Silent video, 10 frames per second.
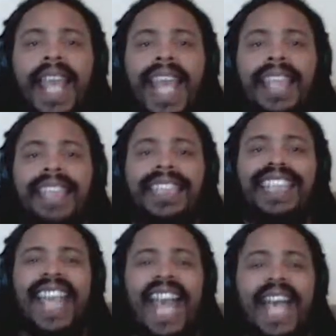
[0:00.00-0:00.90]
And it's
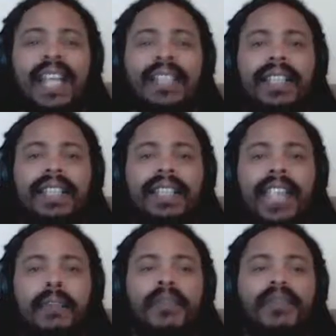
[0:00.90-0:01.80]
that
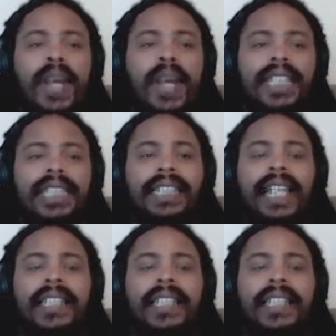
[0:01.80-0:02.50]
type of mindset